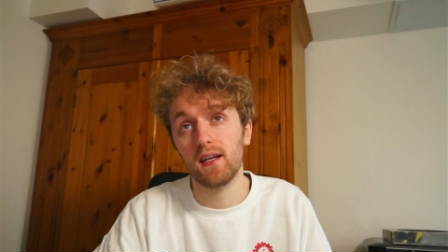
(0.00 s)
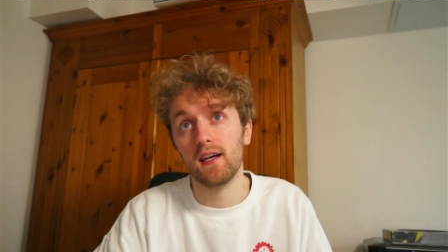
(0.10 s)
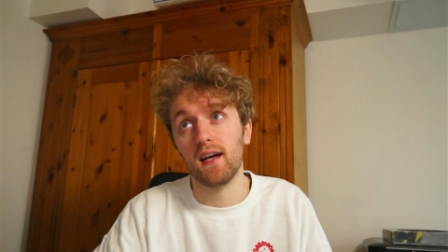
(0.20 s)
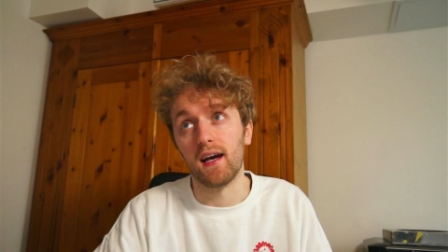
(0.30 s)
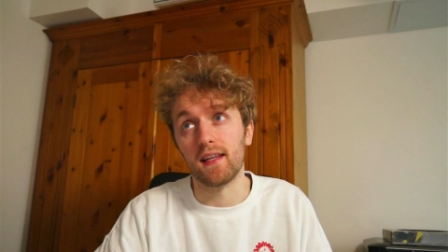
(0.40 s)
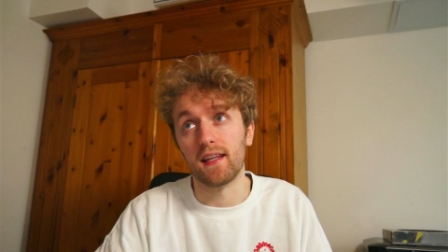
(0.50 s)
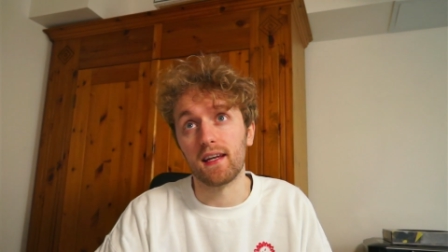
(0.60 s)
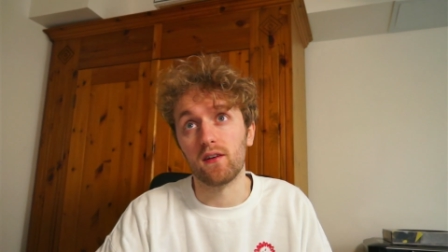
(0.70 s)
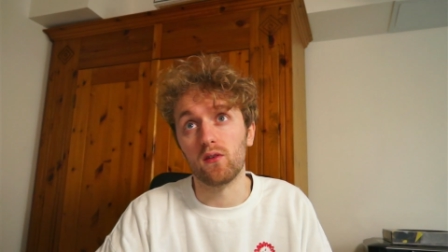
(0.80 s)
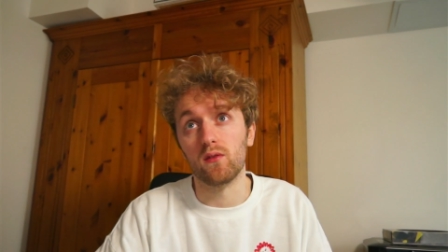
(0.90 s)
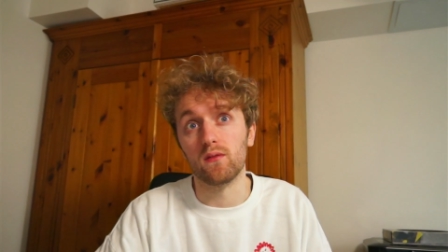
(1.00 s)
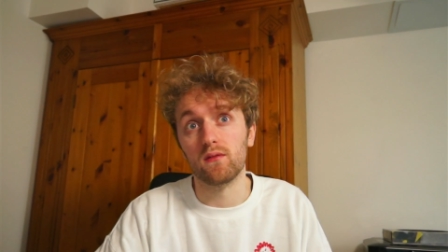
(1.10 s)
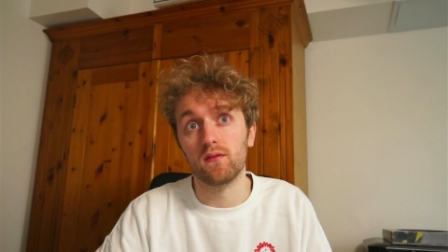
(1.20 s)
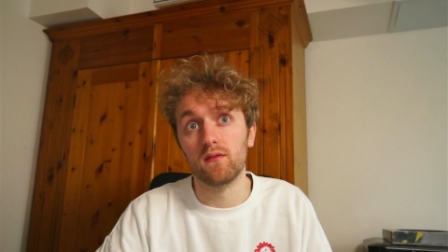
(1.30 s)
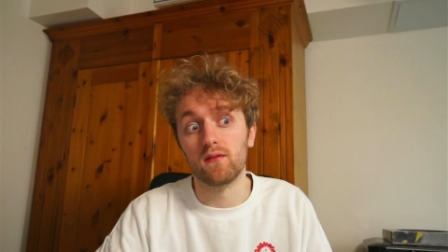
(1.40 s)
And then it'll,
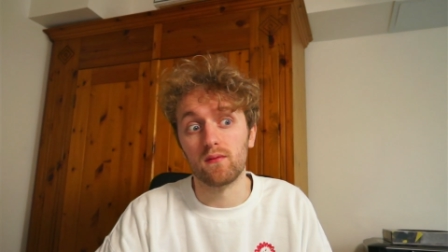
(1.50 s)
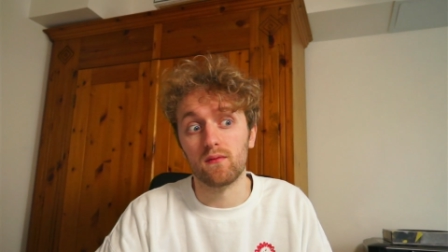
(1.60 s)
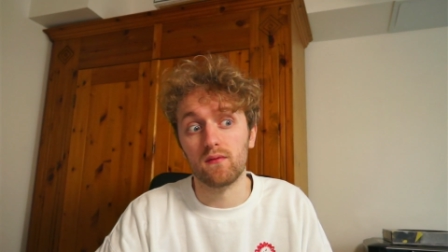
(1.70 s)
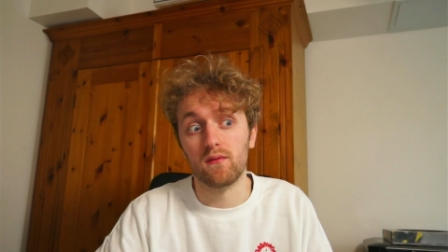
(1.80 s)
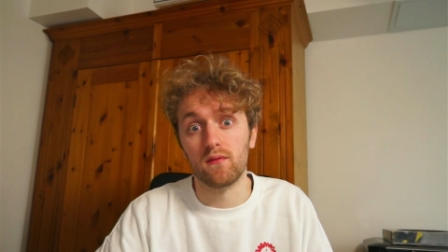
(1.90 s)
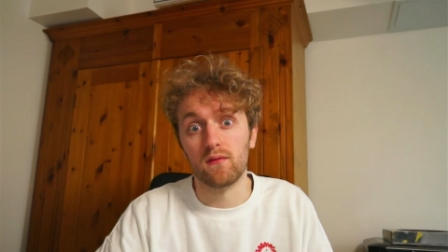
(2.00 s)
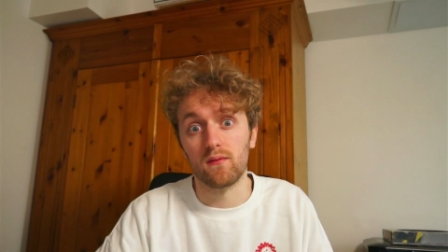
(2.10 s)
when